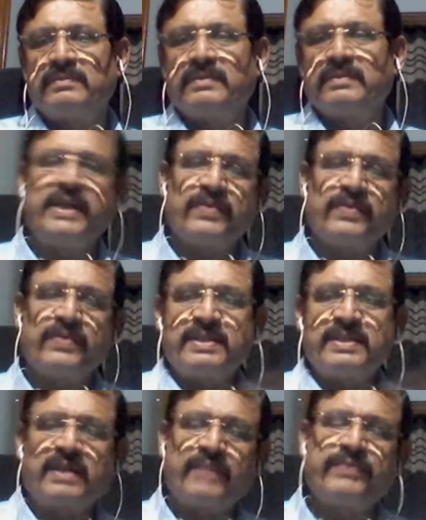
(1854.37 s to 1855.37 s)
Then it was
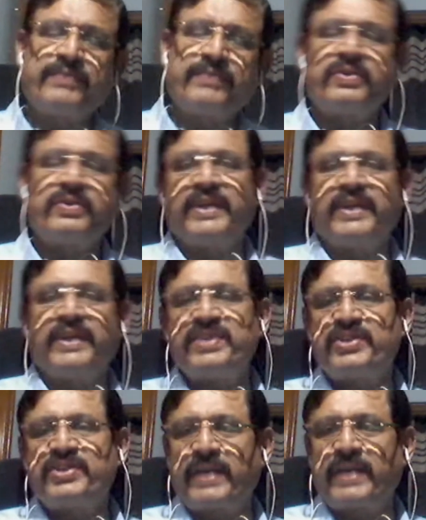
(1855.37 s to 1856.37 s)
referred to H.D.
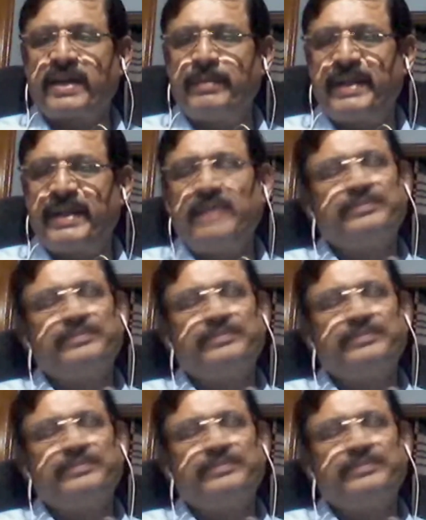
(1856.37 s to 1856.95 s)
Shourie Committee.